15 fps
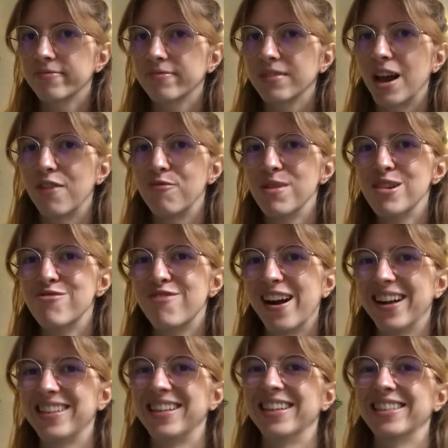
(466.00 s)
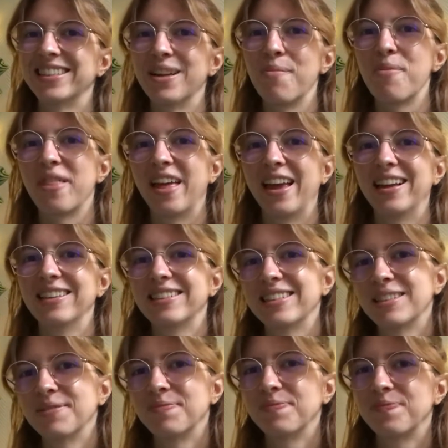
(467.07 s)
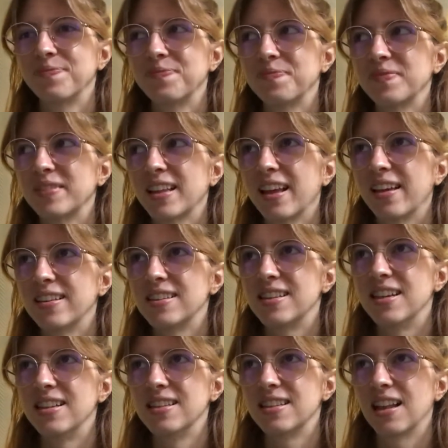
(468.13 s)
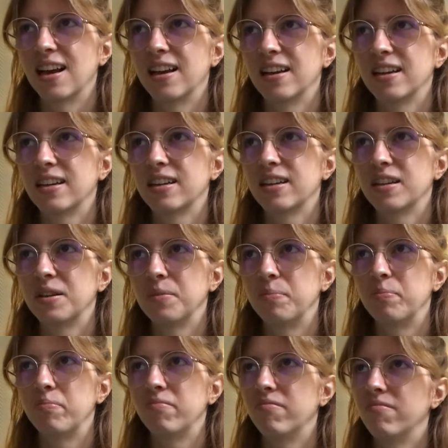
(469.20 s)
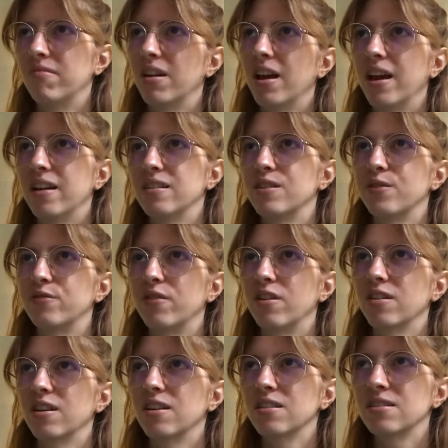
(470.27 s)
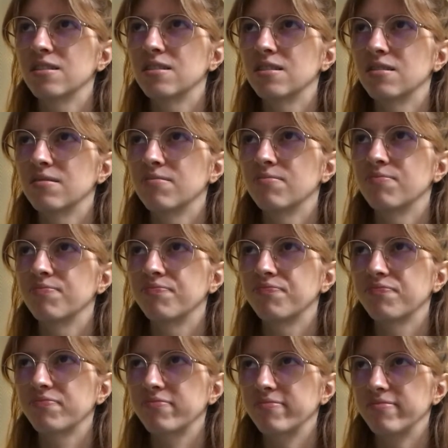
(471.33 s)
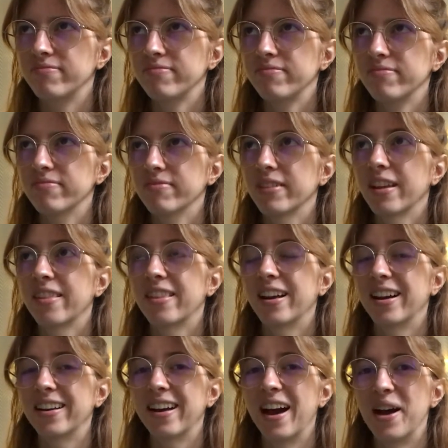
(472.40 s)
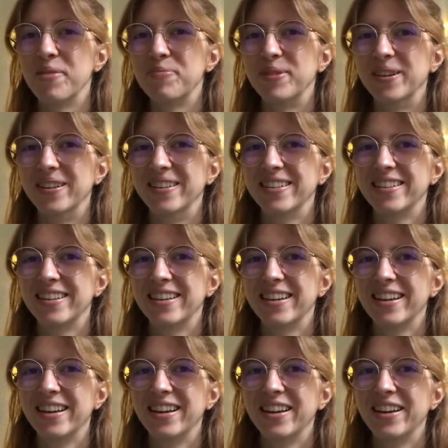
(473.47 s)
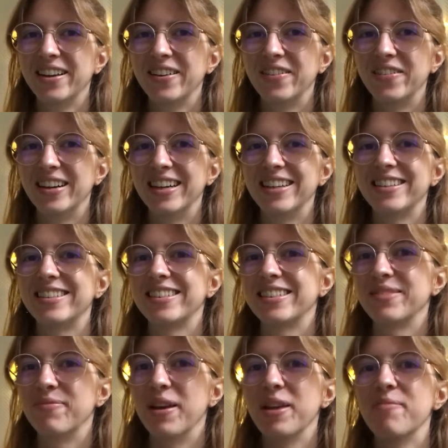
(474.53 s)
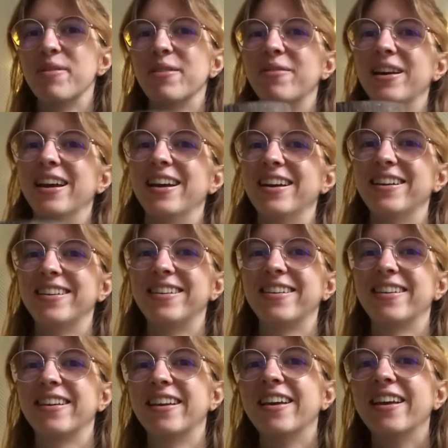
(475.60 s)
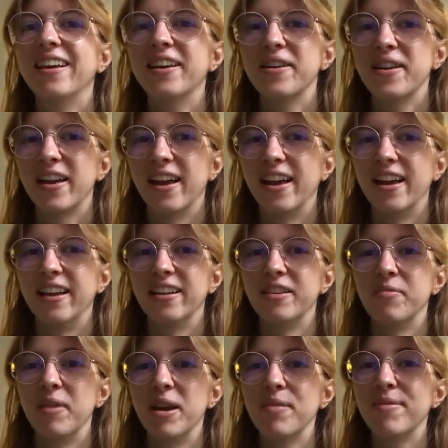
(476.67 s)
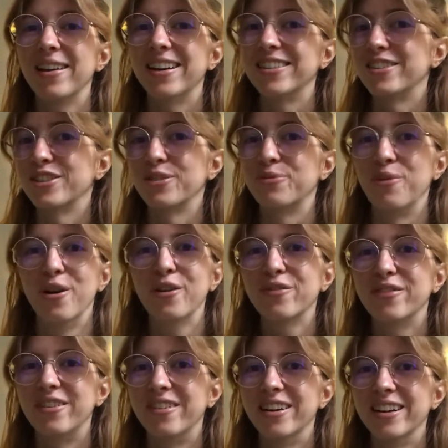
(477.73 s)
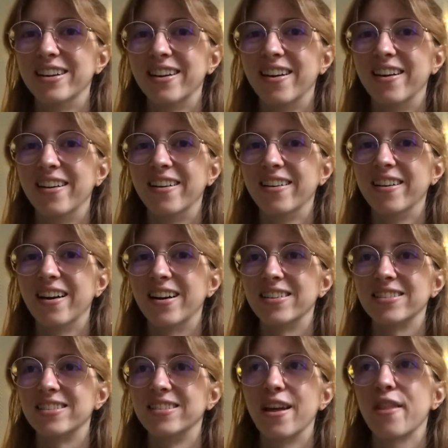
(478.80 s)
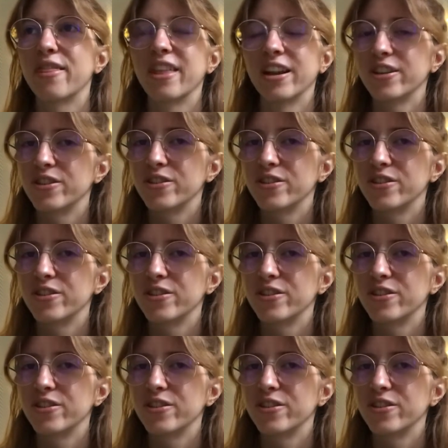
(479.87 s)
I've been writing some things since like the end of August that happened, which may be weird and maybe I just work for it and it has nothing to